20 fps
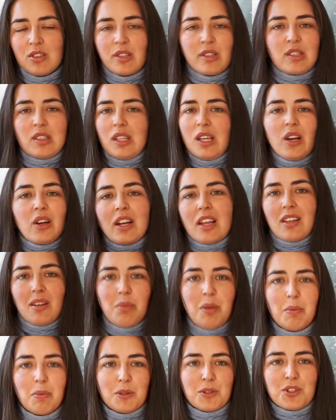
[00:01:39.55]
see on other
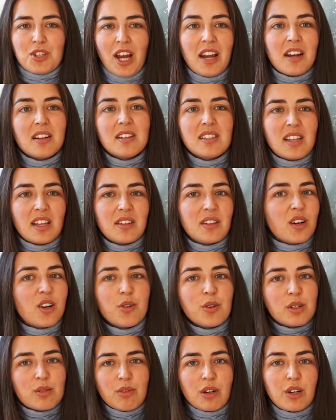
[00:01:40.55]
people's channels that they
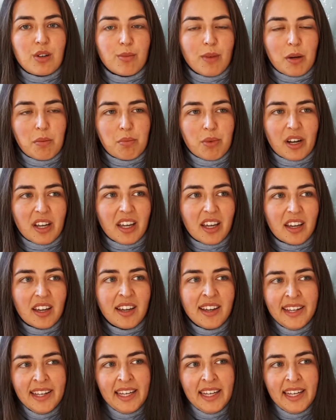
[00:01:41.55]
always recommend bringing.